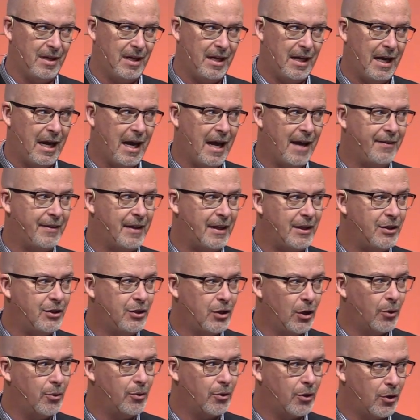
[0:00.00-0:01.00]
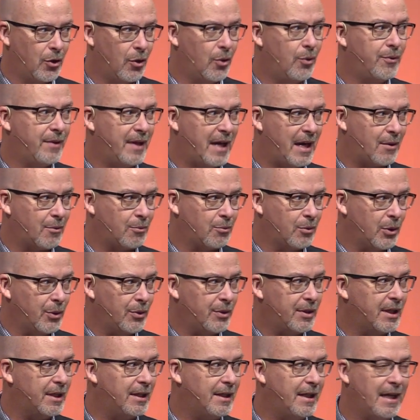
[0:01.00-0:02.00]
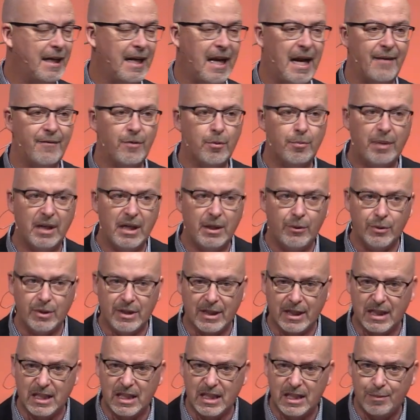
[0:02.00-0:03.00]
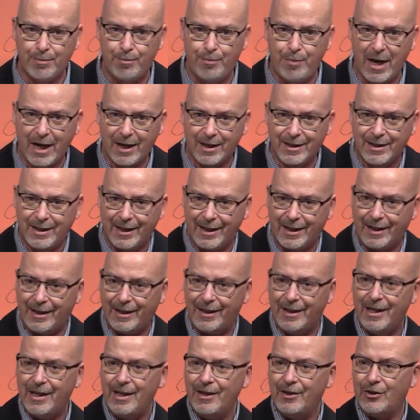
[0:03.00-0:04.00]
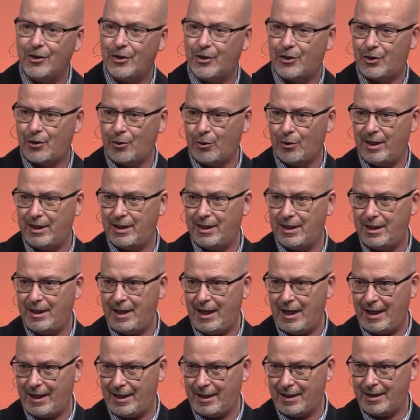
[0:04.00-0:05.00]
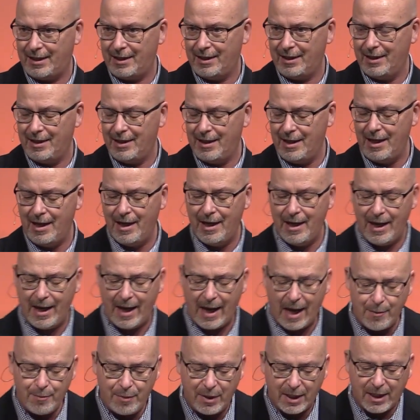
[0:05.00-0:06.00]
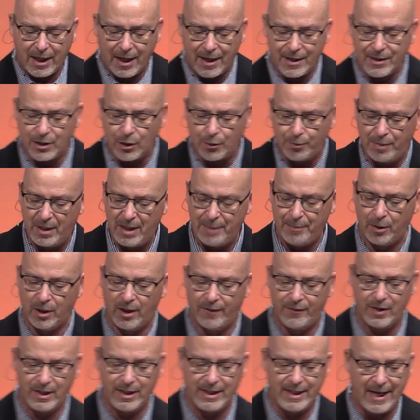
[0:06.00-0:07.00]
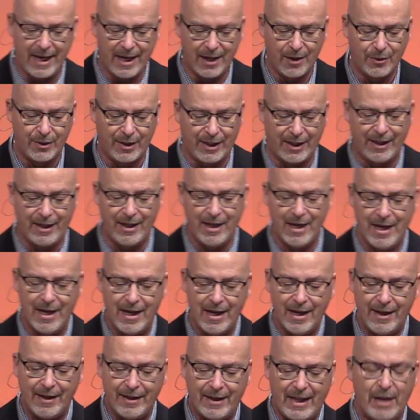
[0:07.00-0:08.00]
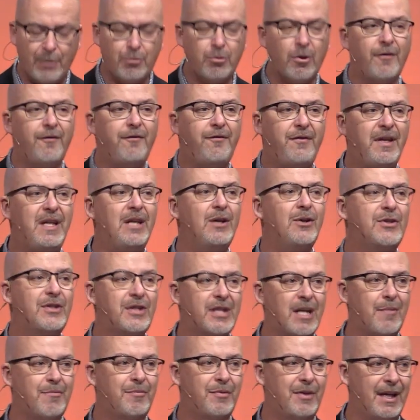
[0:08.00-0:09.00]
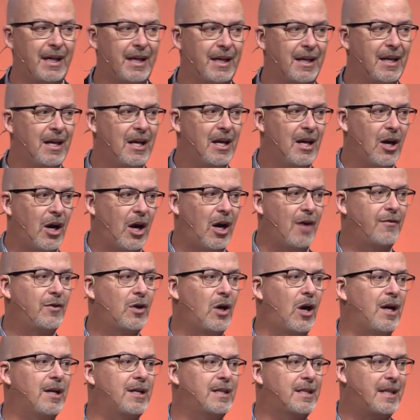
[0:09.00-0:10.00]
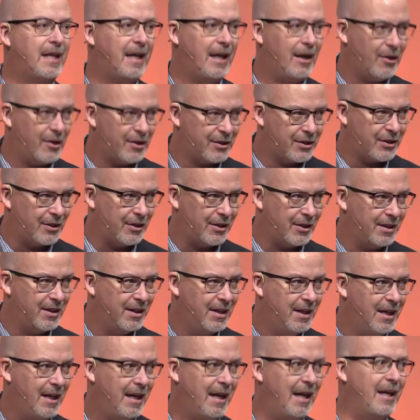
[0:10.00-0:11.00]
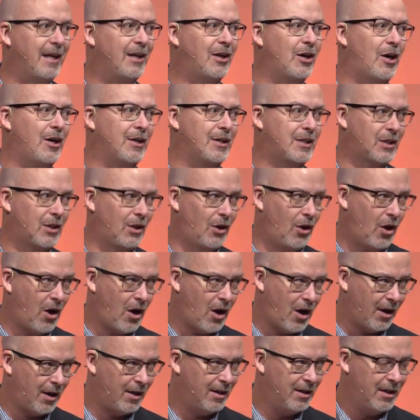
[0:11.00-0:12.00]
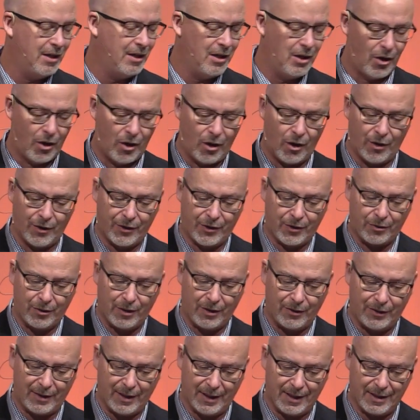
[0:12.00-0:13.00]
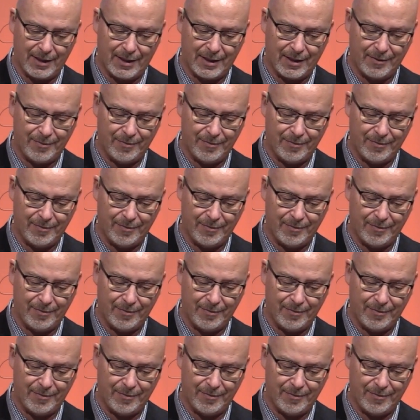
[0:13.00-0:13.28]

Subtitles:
And they don't go that route that everybody was expecting the story to take. And because they're people of integrity, they reveal something of God's character and God's law all throughout this.